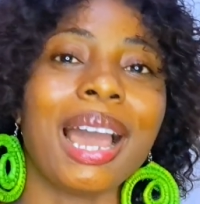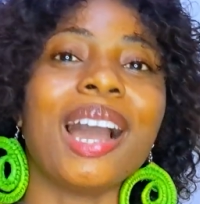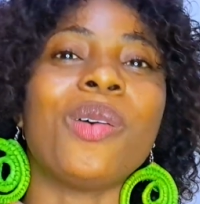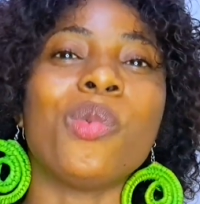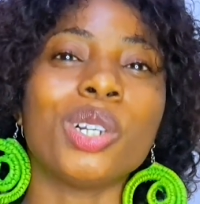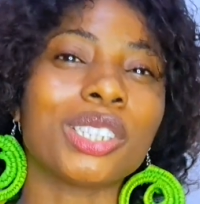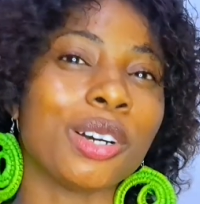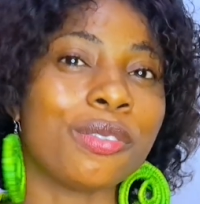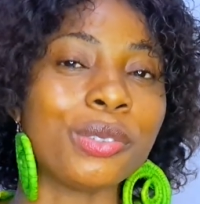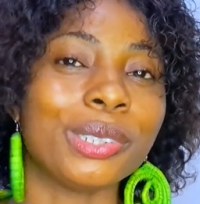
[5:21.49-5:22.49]
And what
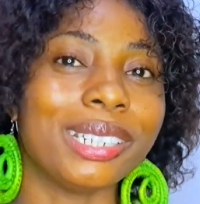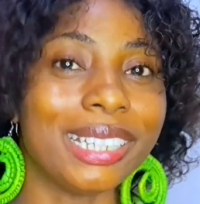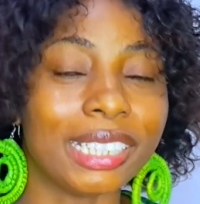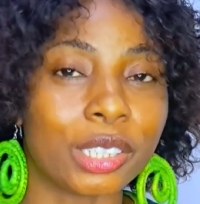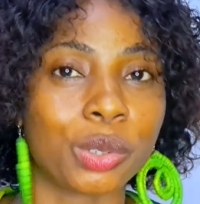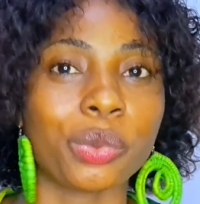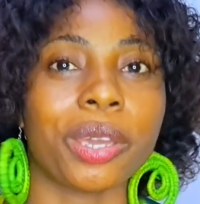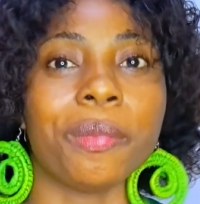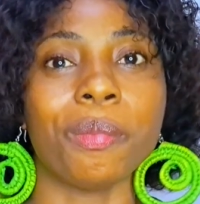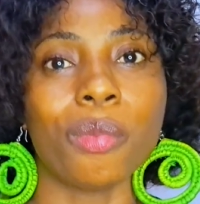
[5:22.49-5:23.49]
often leads to
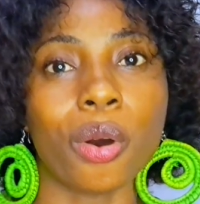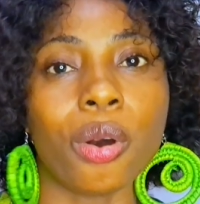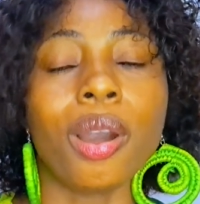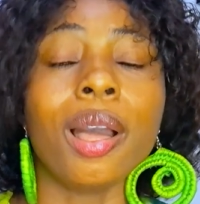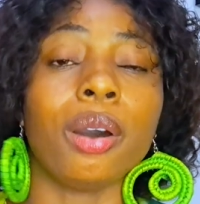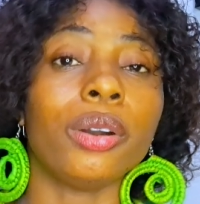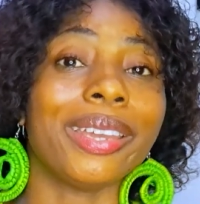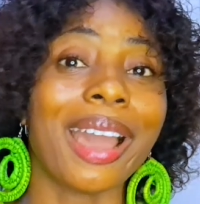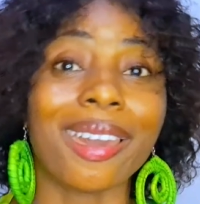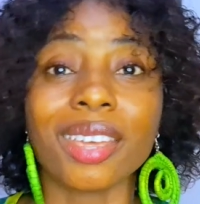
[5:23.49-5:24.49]
a more or
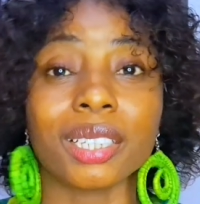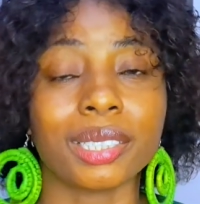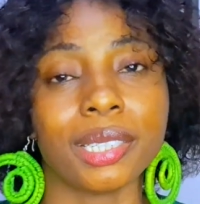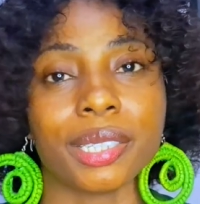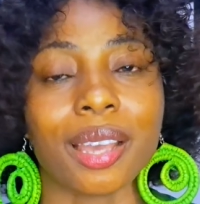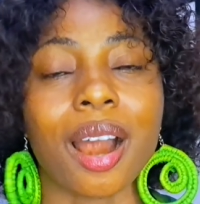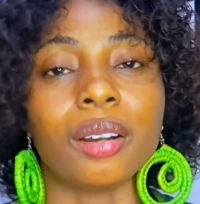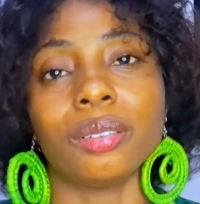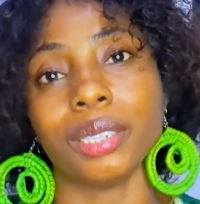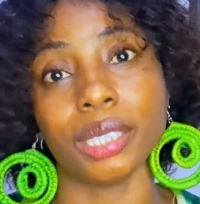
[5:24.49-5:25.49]
a higher
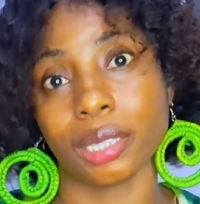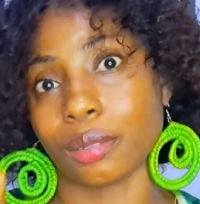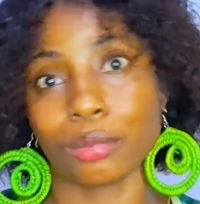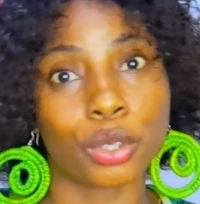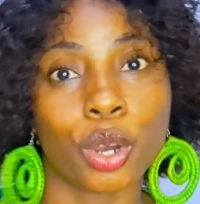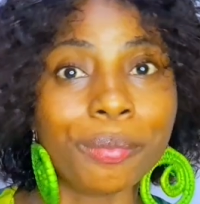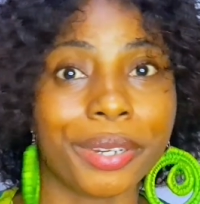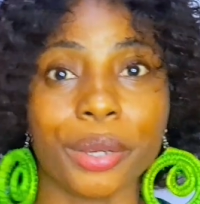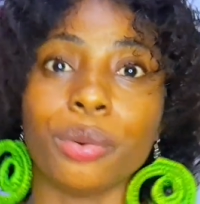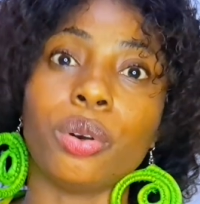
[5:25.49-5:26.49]
CTR is
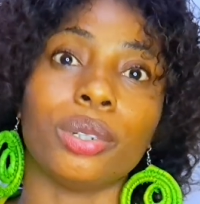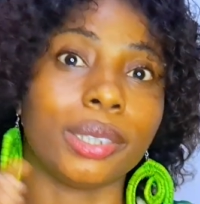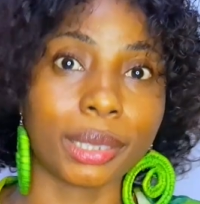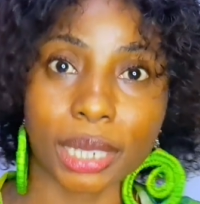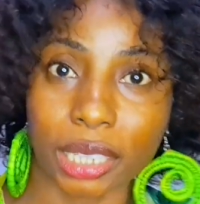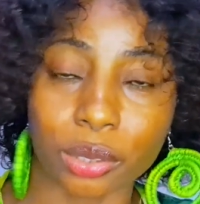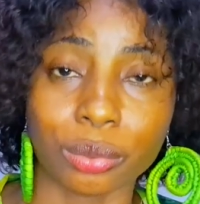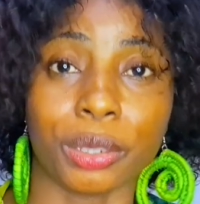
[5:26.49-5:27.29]
thumbnail or the title,